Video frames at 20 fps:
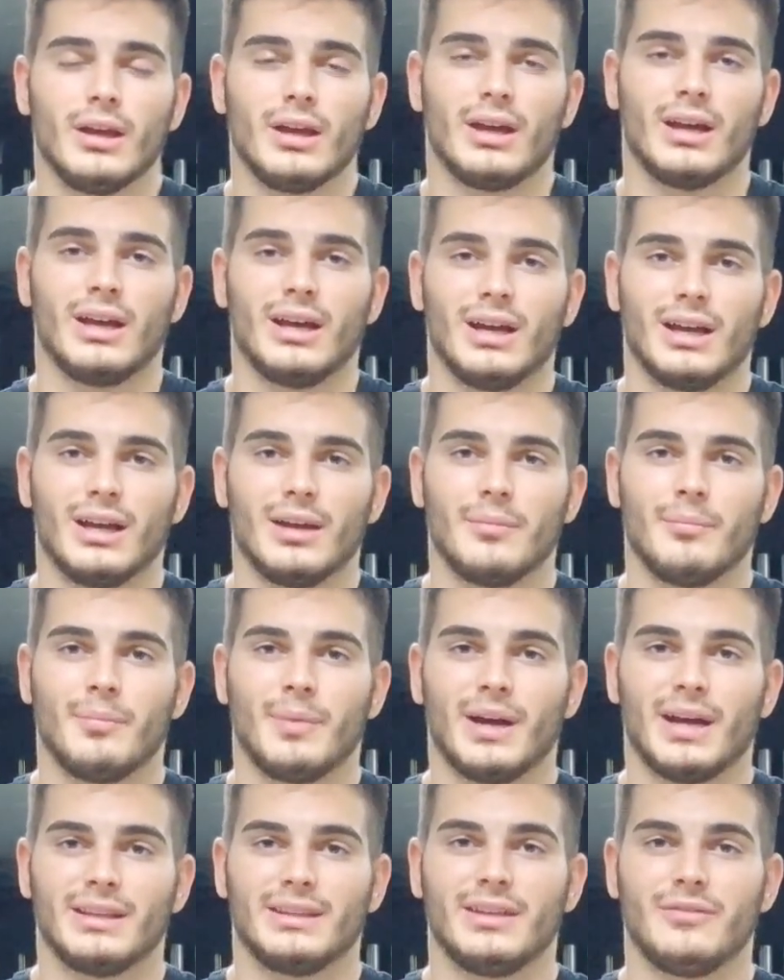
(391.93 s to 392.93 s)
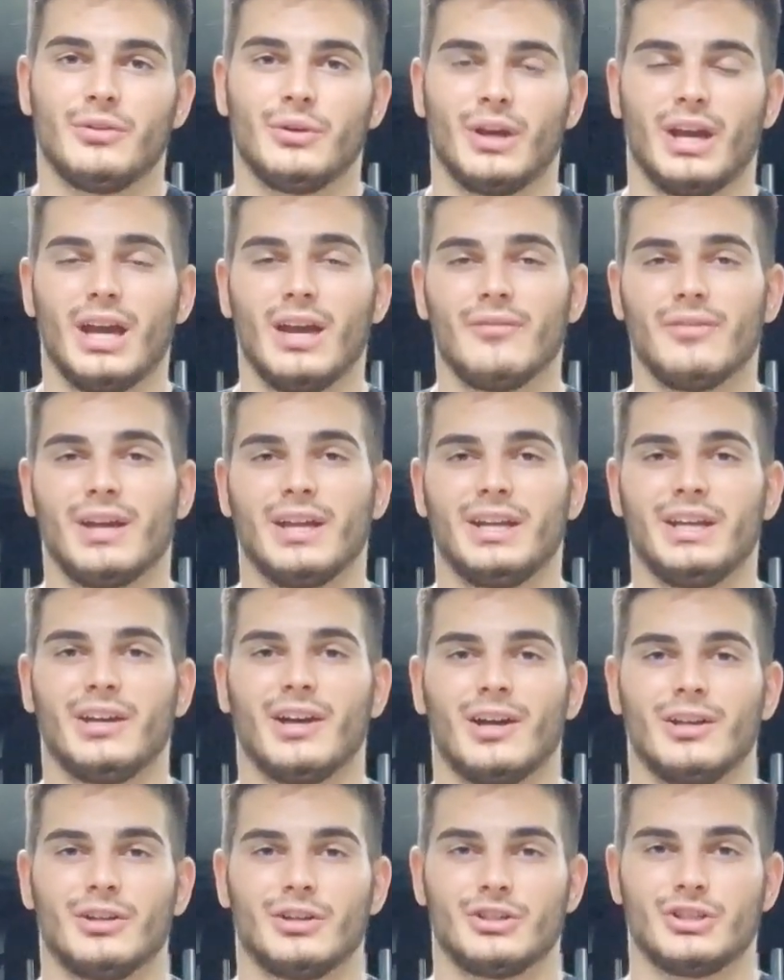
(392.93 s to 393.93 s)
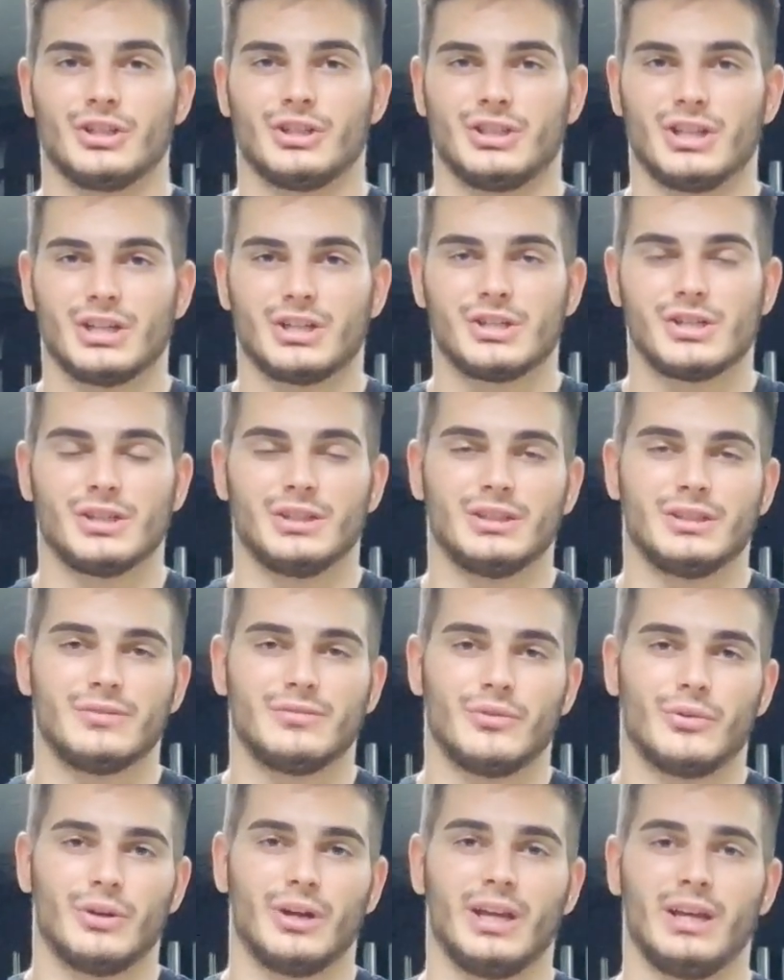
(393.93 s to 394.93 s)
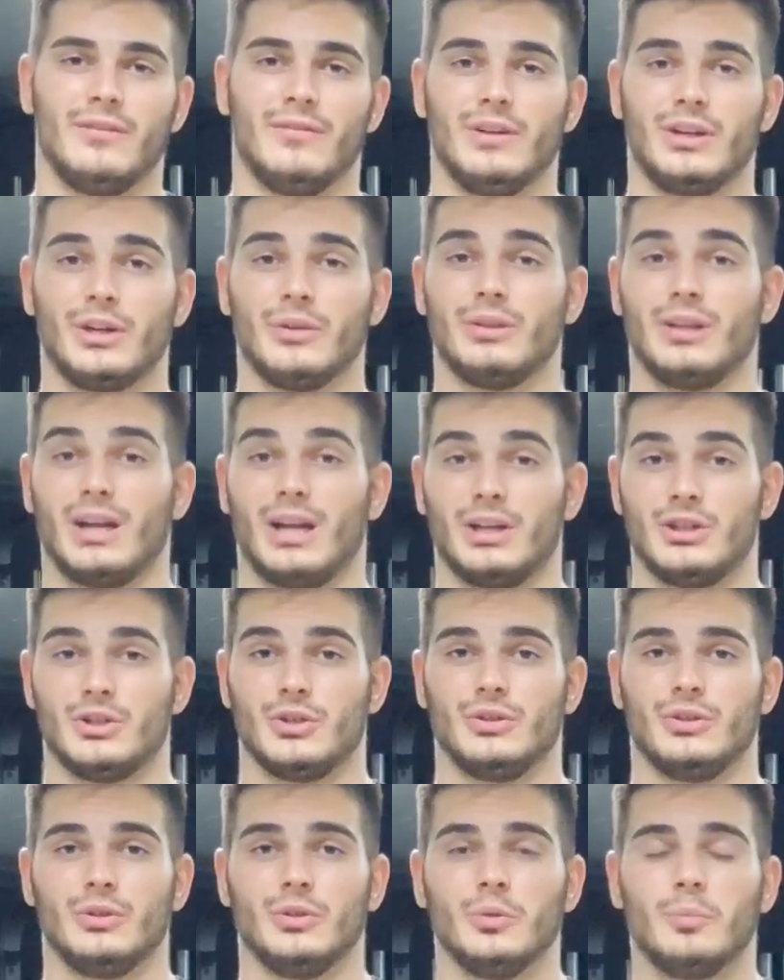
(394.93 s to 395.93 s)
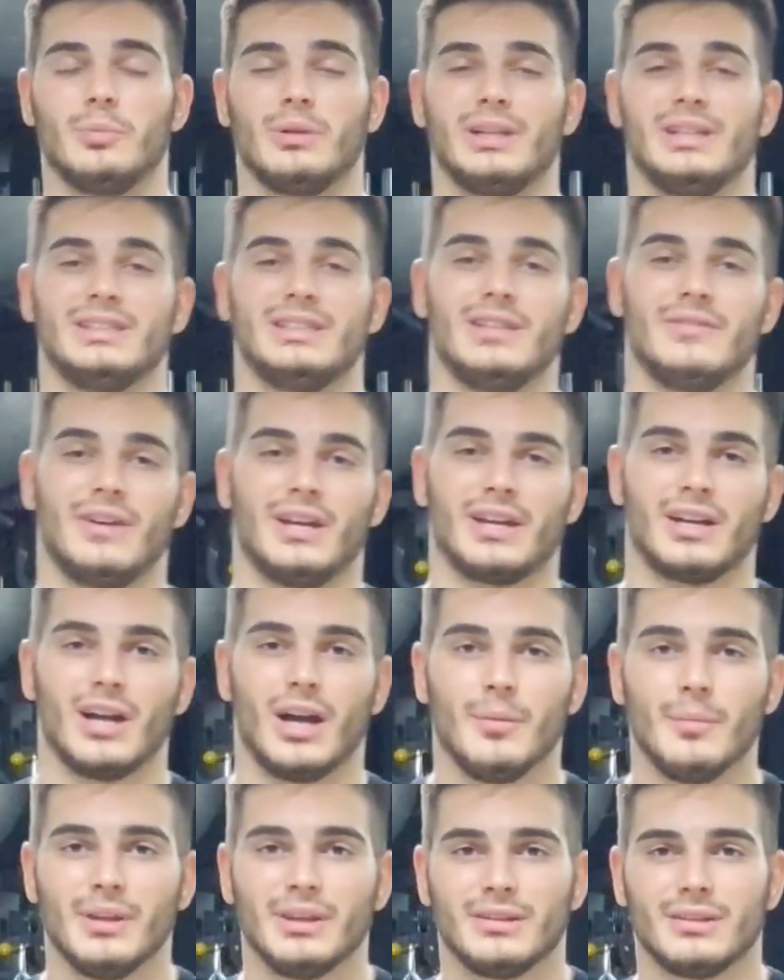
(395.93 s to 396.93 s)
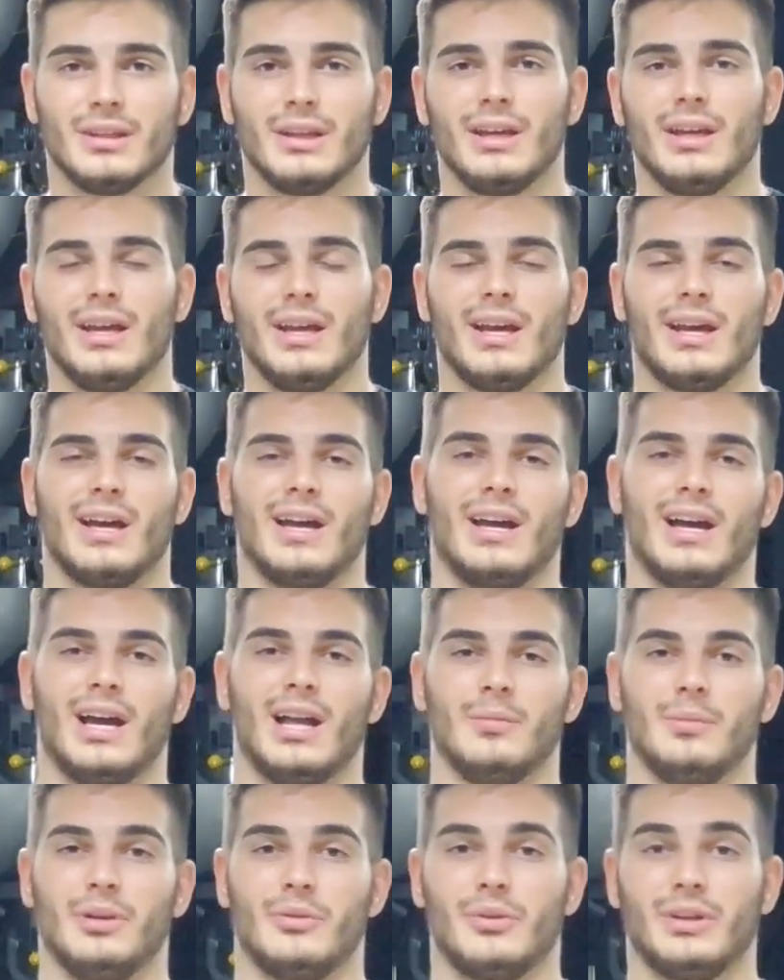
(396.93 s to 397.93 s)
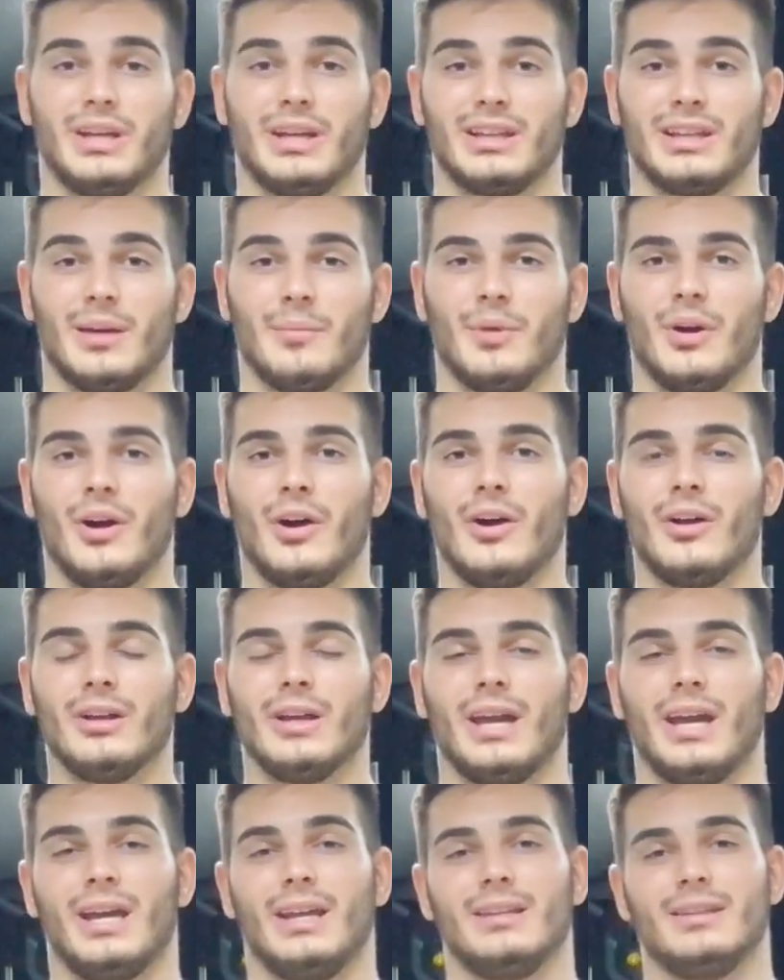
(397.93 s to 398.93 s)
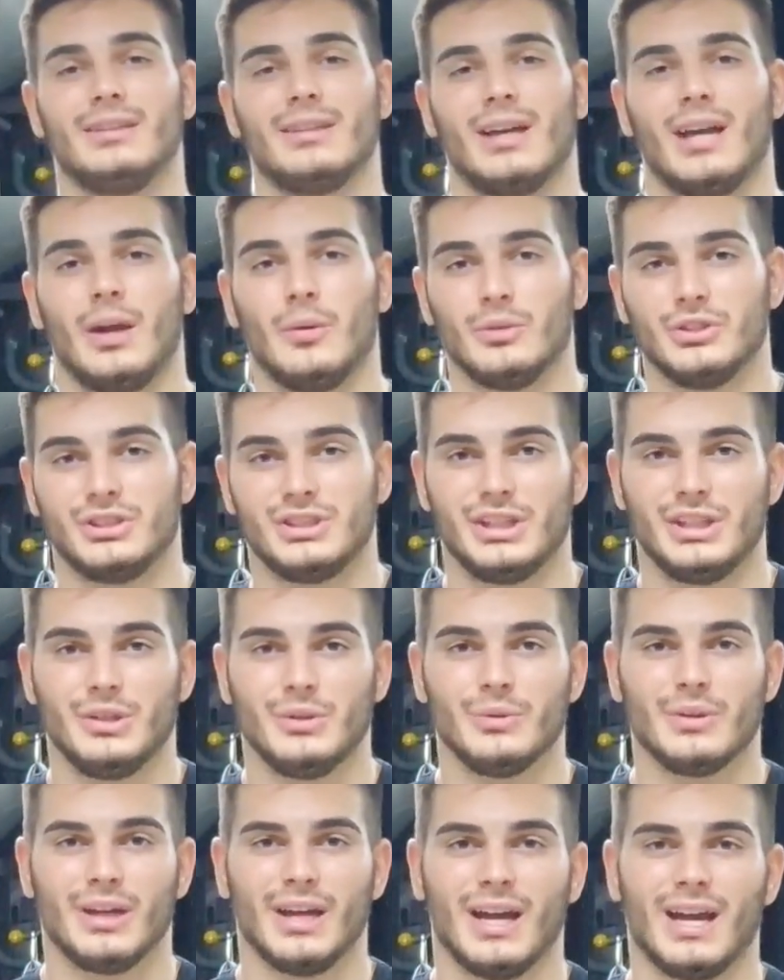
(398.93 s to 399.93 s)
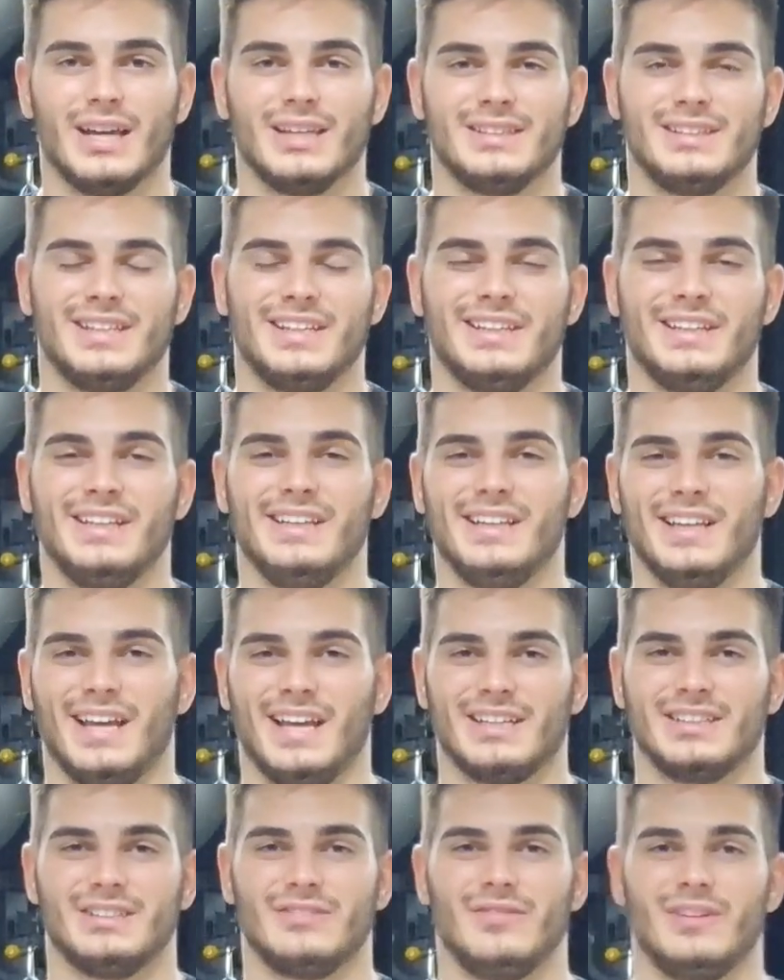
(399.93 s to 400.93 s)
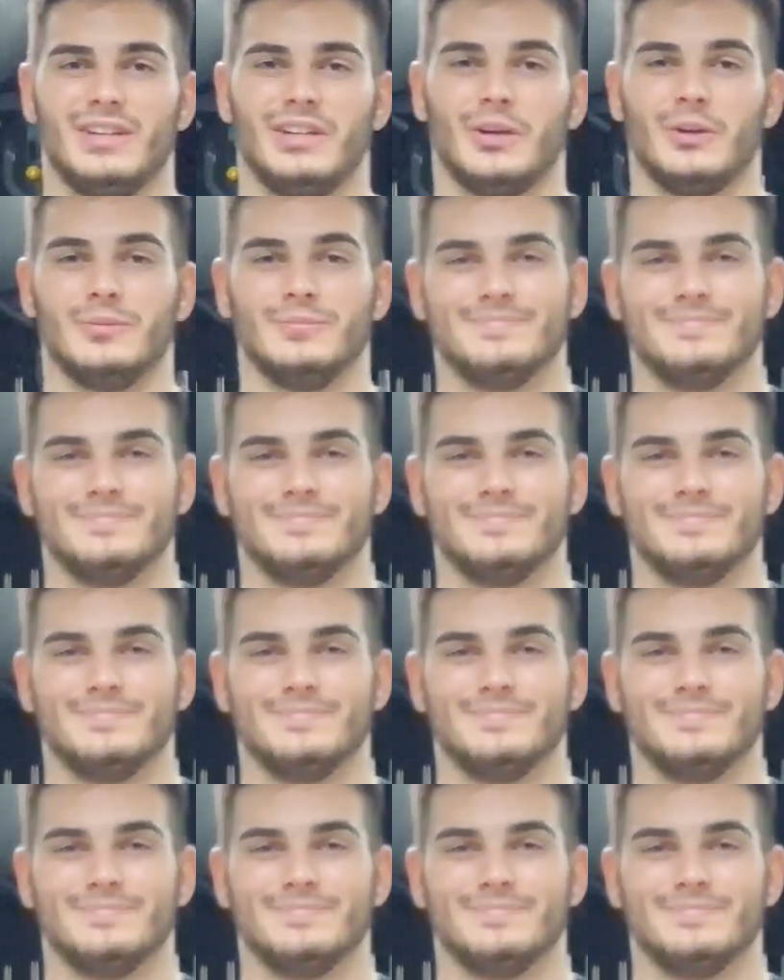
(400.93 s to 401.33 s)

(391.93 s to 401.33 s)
But if you have any other suggestions for a video that I should do, please leave a comment. I'll be reading them all, and I will see you guys in the next video.